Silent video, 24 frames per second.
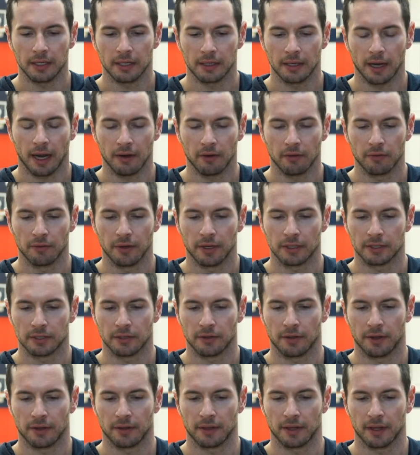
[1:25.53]
Well, no,
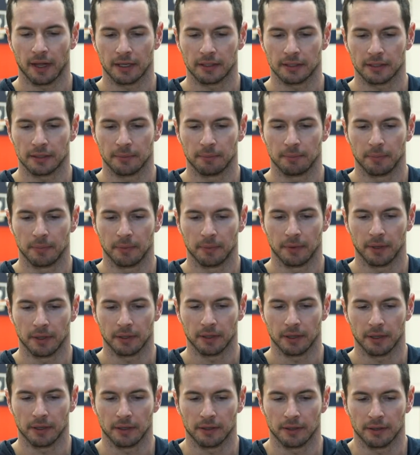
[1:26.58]
I don't necessarily think
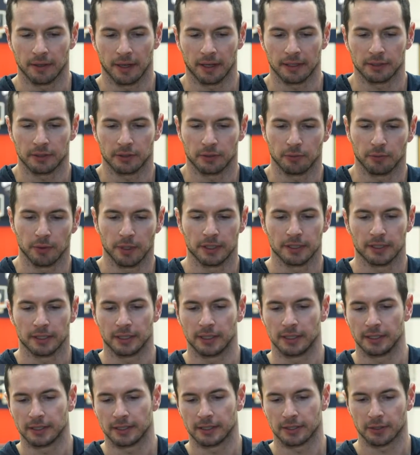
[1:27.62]
that's
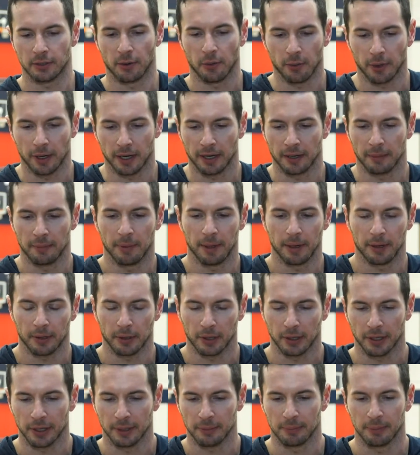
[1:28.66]
the reason he's
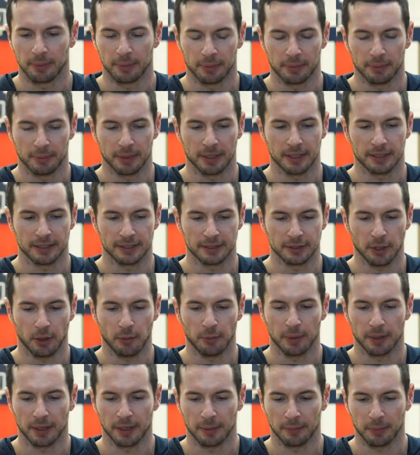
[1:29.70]
scoring at a better clip,
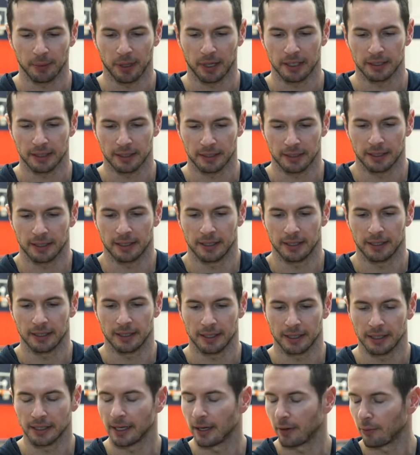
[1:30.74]
because it's opening
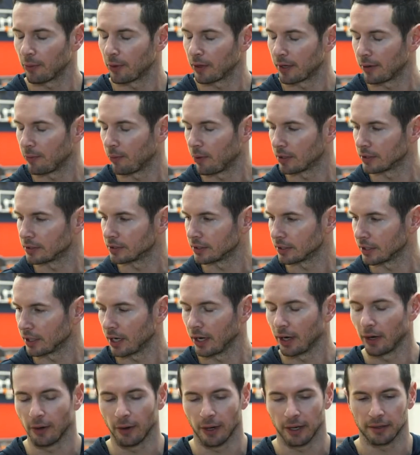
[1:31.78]
up lanes. I think he can
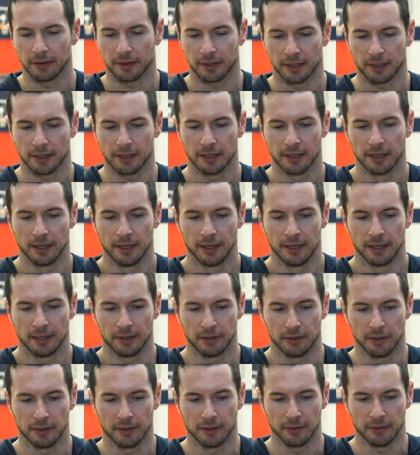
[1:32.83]
get where he wants to go.
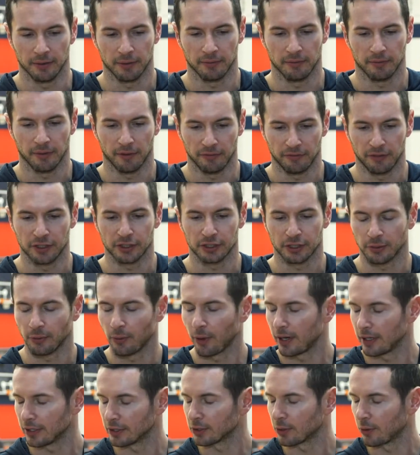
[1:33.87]
I think
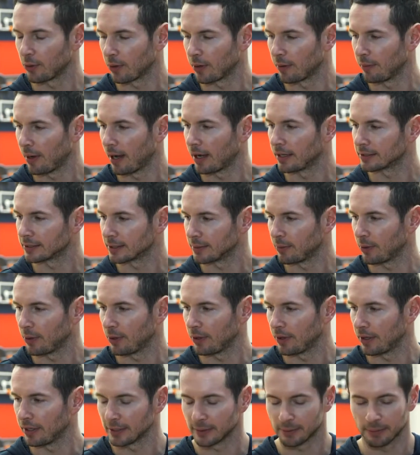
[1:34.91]
the efficient way to
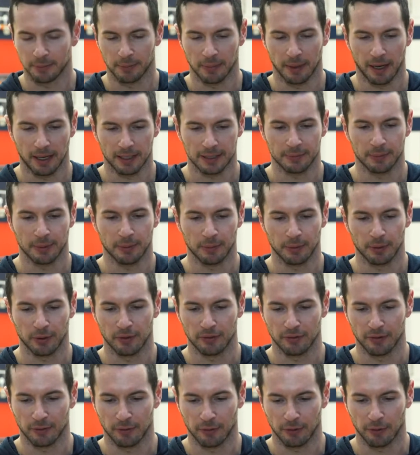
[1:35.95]
score a basketball,
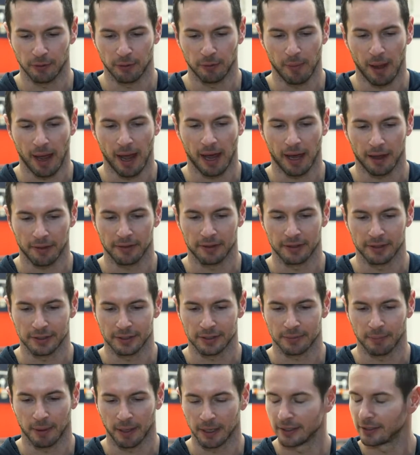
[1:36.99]
as has been
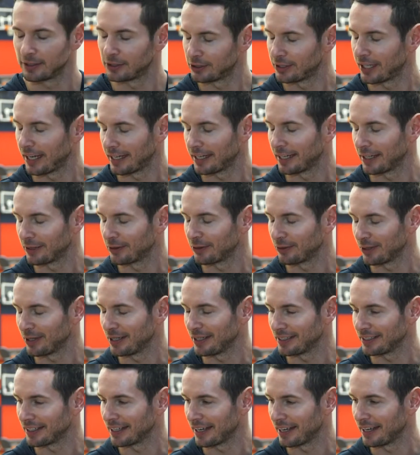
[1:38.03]
proven through math, is
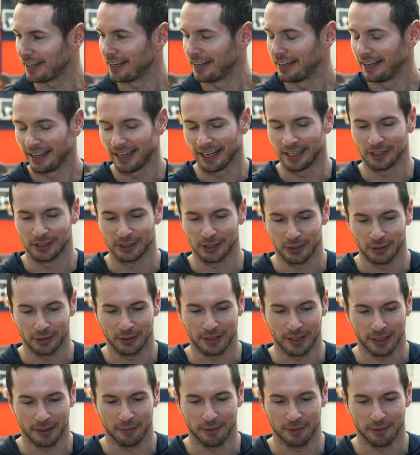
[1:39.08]
by taking threes